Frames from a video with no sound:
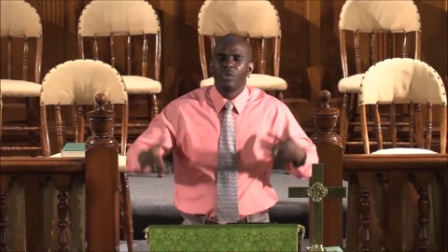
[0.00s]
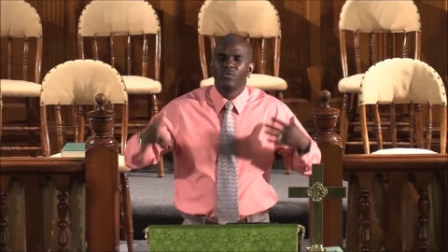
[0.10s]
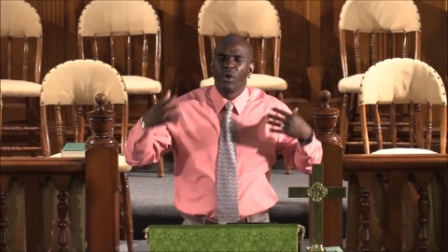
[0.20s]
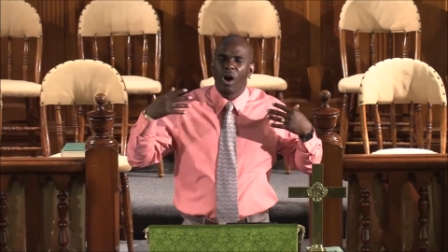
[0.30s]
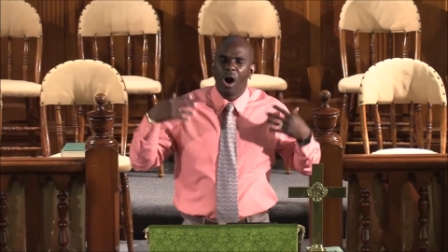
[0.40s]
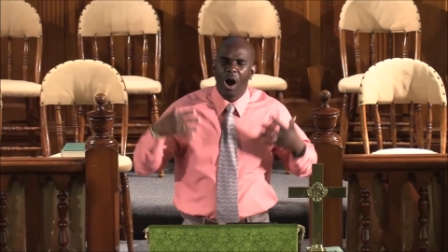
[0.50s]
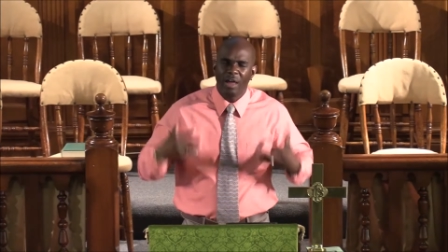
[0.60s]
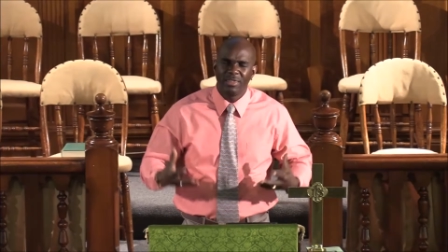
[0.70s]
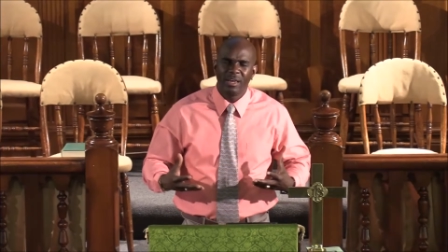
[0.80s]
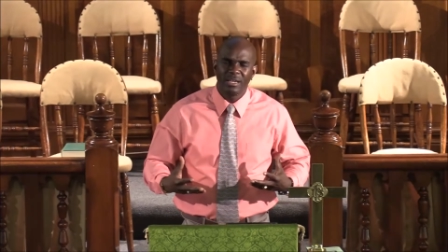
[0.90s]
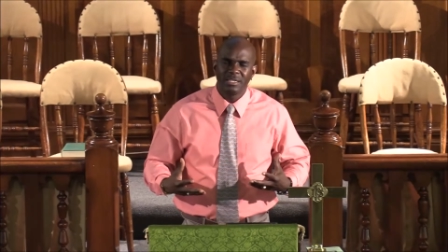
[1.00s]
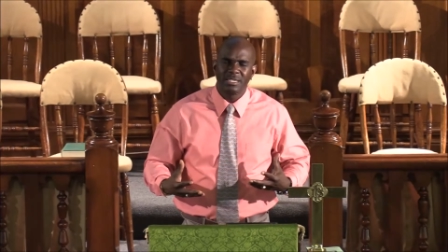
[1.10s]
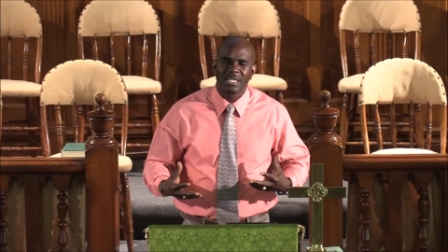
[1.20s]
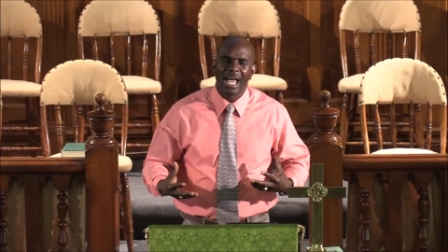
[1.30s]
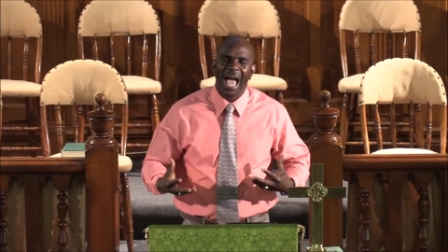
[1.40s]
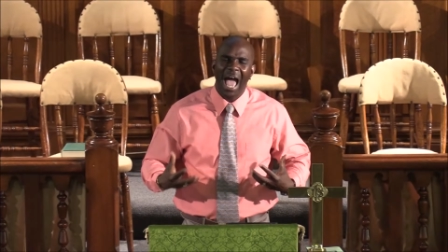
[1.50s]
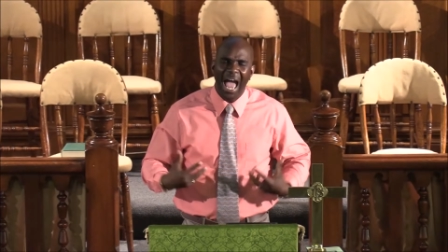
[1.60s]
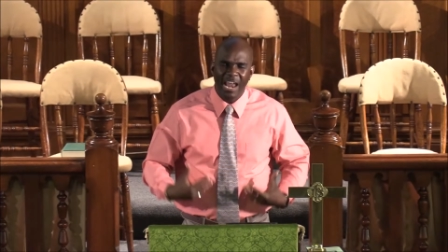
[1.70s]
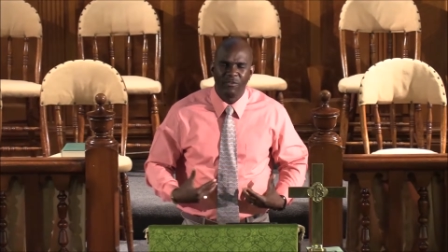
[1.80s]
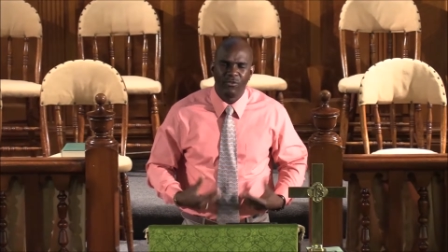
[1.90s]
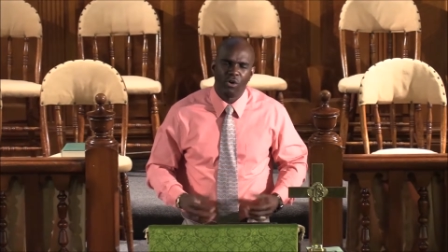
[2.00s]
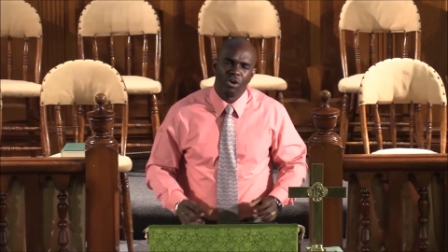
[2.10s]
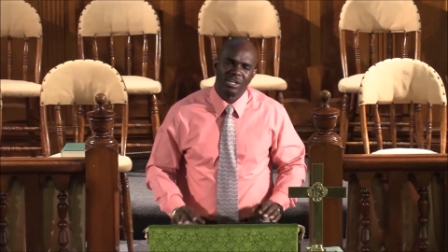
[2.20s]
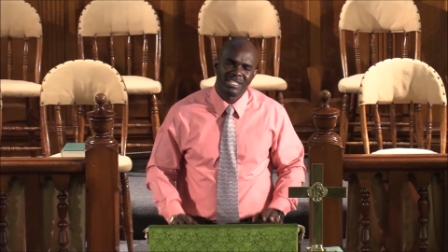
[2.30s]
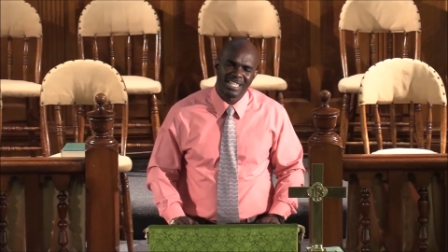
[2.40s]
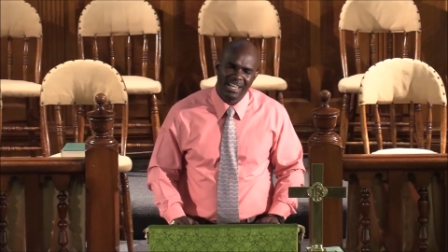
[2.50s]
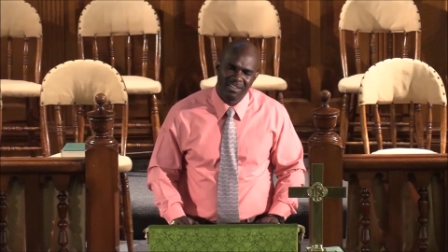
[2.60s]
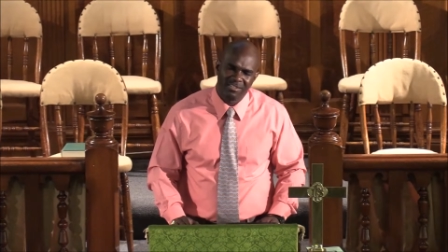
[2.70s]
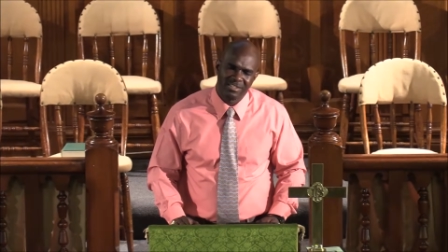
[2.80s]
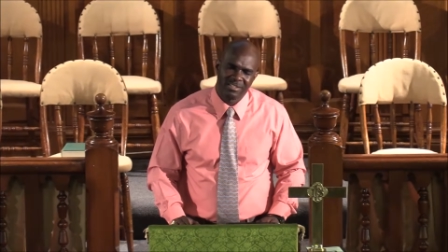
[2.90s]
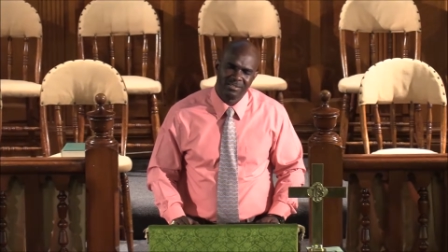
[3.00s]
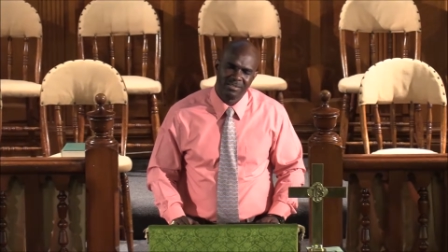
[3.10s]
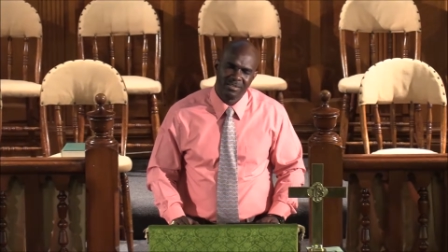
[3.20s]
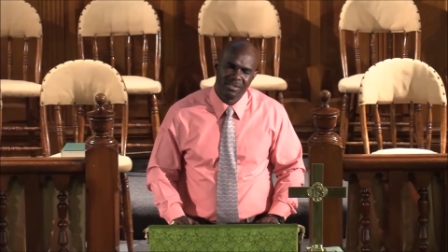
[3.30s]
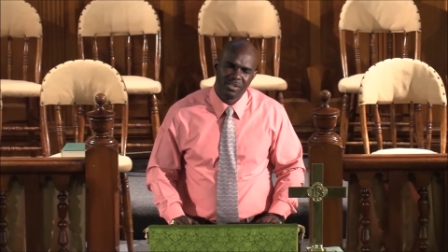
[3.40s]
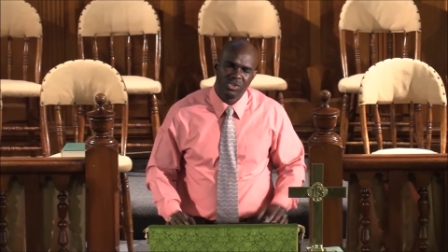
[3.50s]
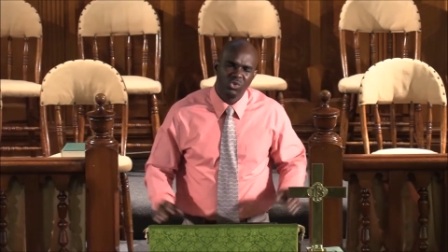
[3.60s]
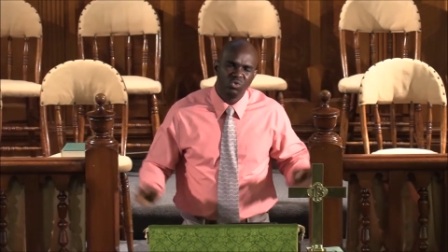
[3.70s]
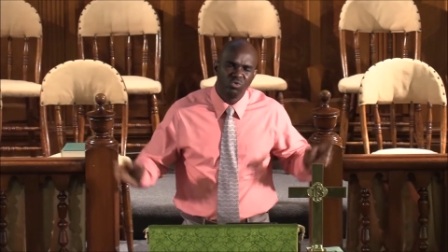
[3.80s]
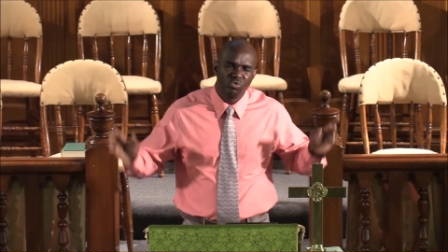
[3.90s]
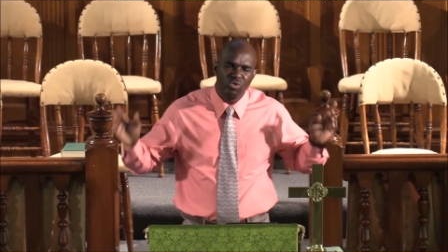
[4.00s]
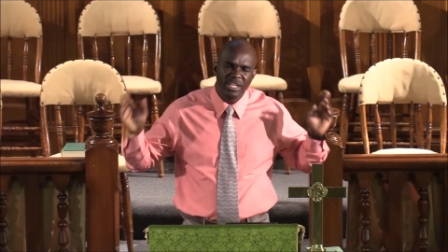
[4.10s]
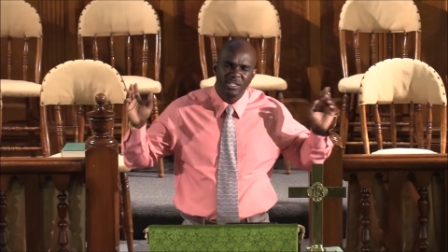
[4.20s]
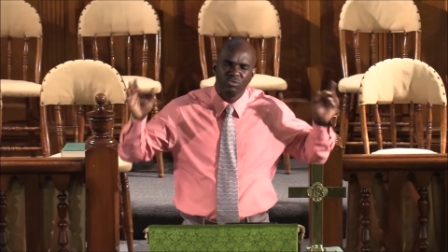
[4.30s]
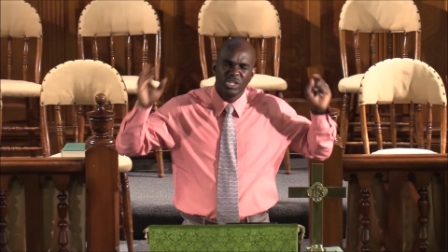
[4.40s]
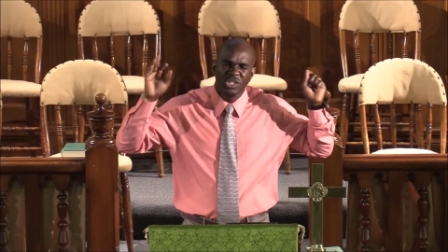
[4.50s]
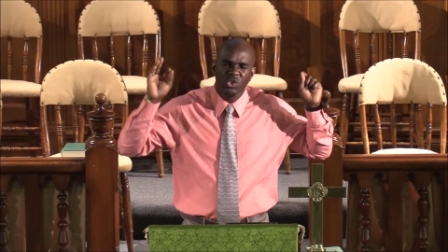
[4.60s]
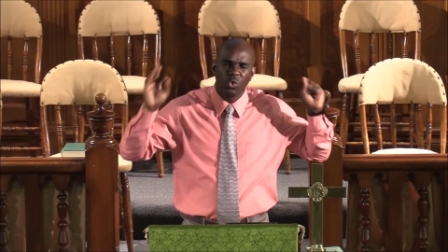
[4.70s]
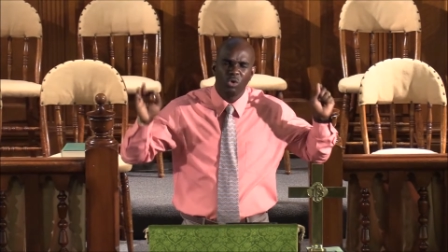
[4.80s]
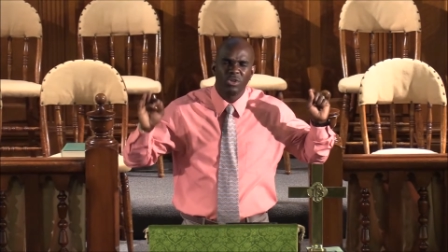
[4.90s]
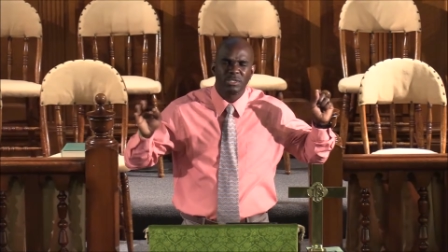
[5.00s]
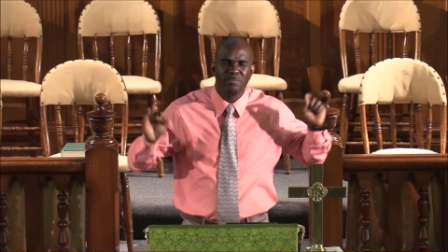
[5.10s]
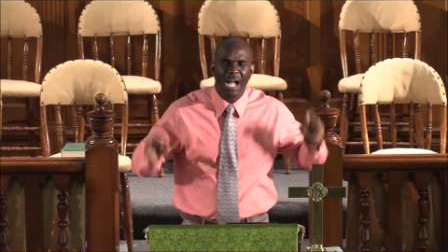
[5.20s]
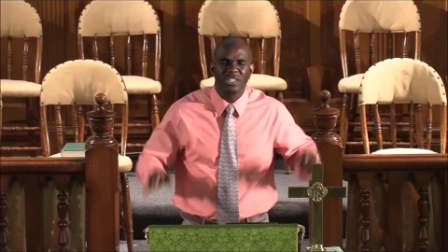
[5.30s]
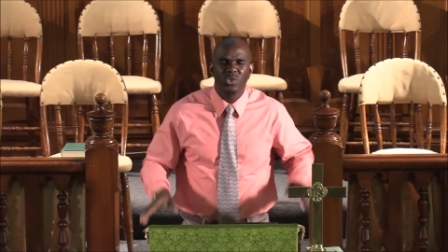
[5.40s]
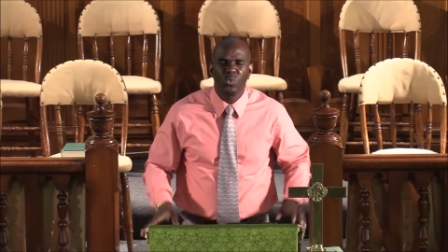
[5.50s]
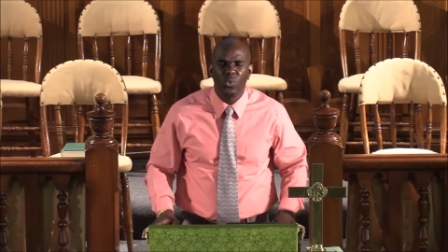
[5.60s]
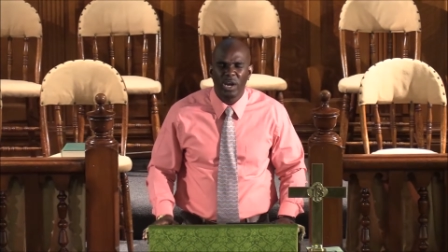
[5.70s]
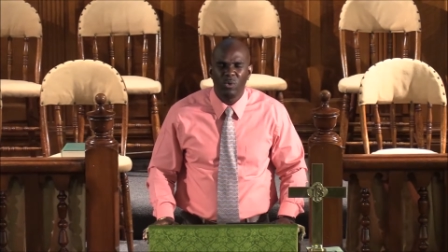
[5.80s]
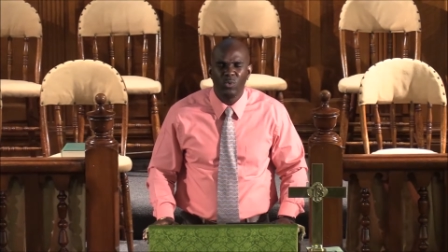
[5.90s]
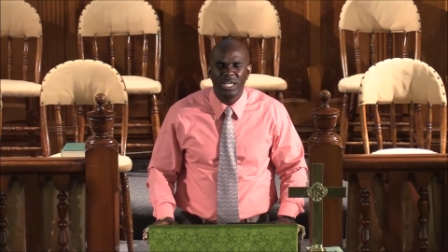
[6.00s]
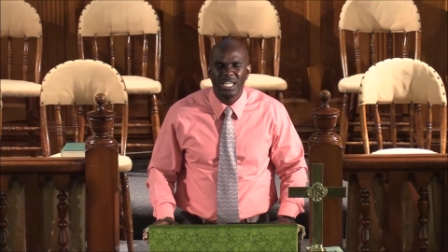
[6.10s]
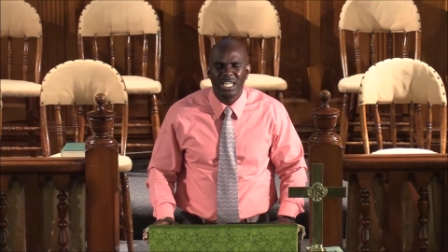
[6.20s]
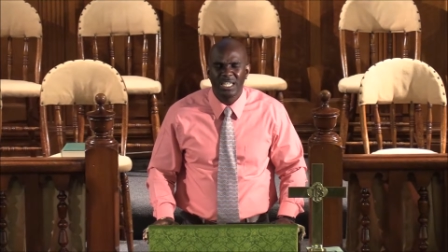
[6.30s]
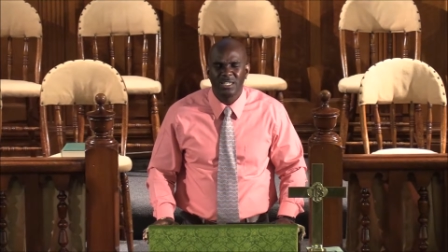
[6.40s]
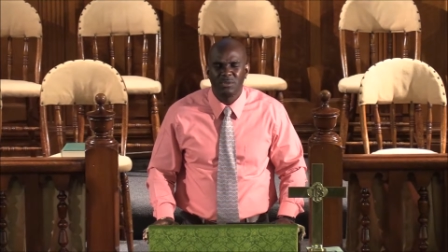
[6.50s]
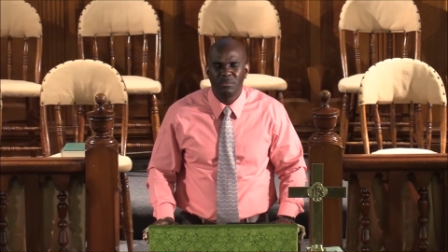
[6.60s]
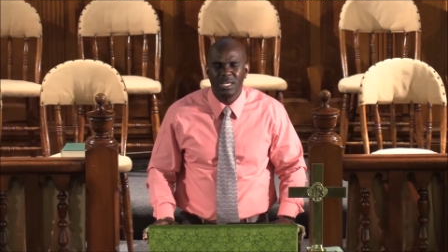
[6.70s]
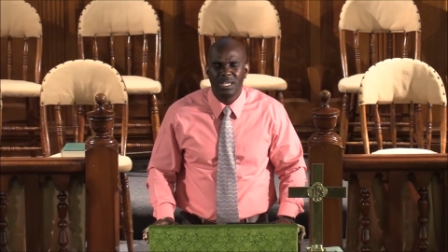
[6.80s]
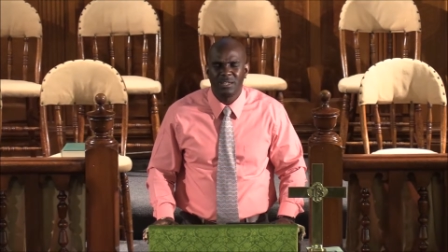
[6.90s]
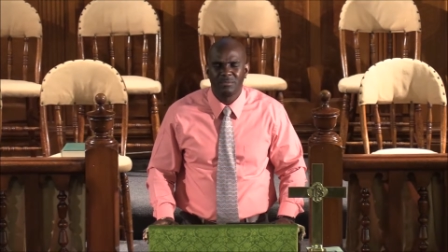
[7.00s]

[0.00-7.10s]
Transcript: for others and for ourselves to restore us back to where we need to be.